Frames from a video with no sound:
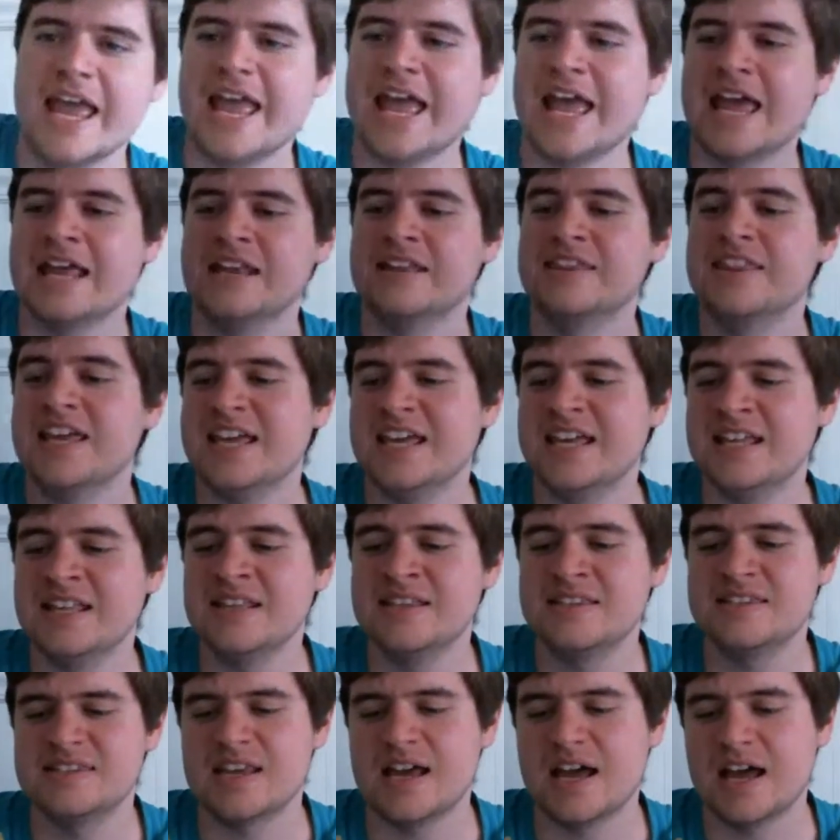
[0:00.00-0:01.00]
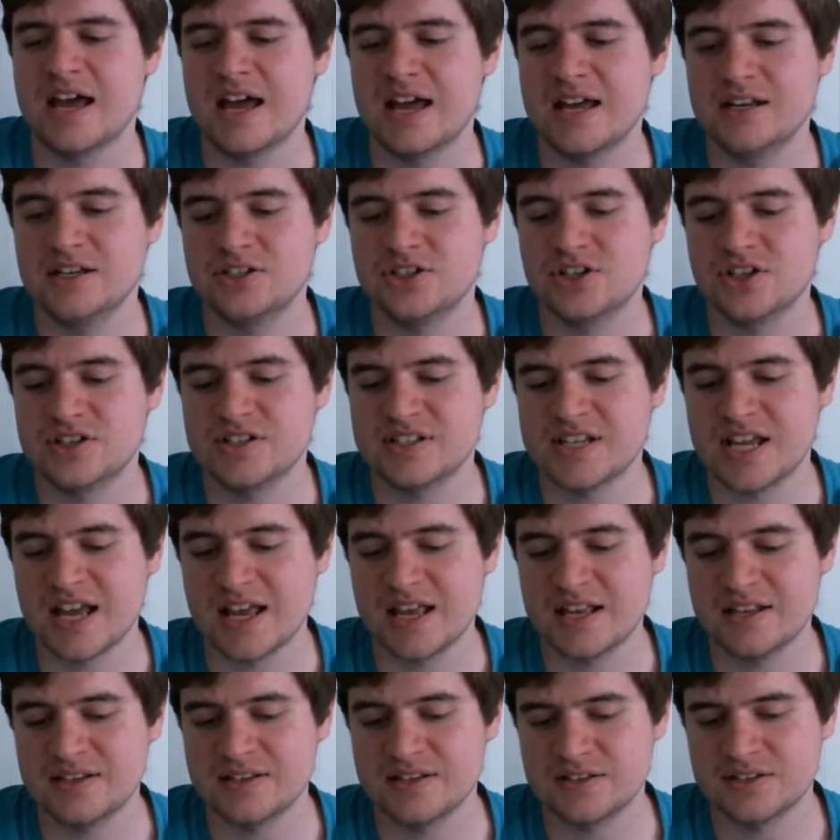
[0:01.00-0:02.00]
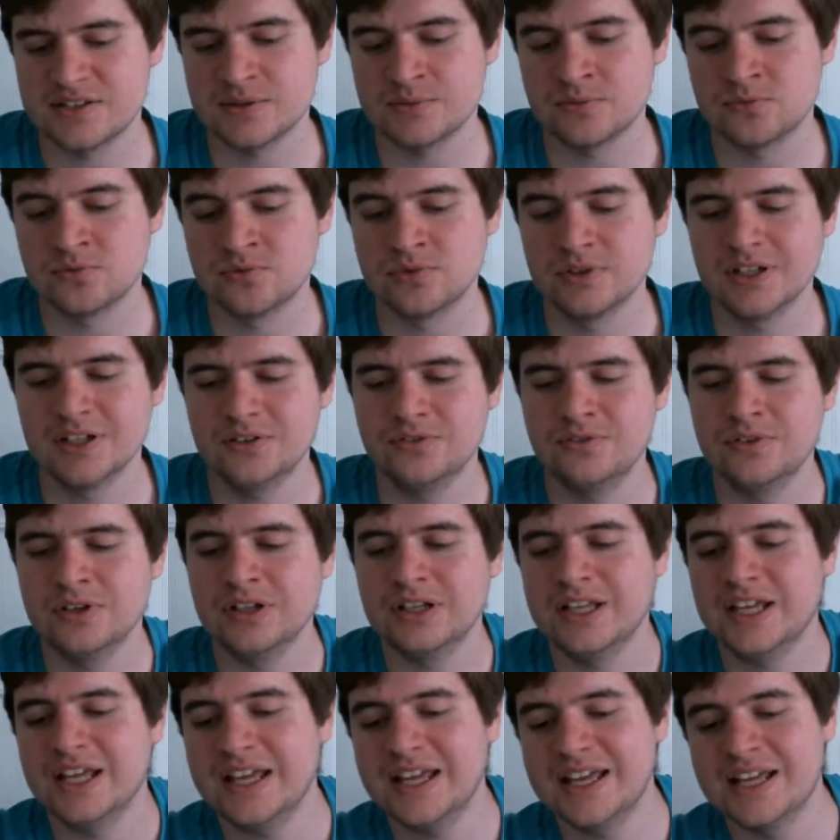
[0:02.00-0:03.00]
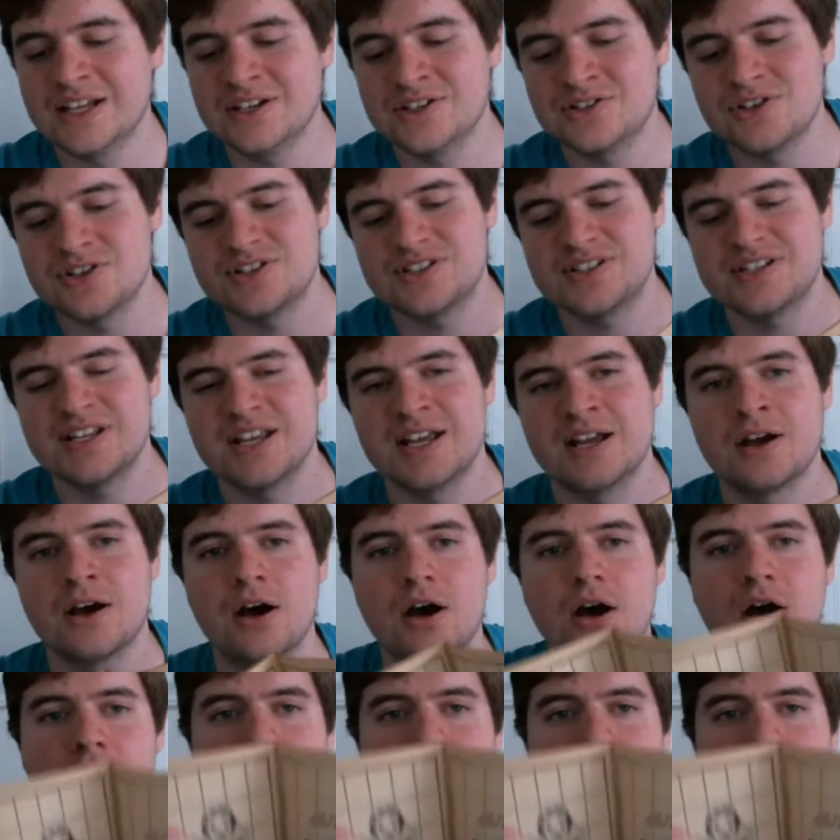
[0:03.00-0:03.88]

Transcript: And the inside just has some really, really interesting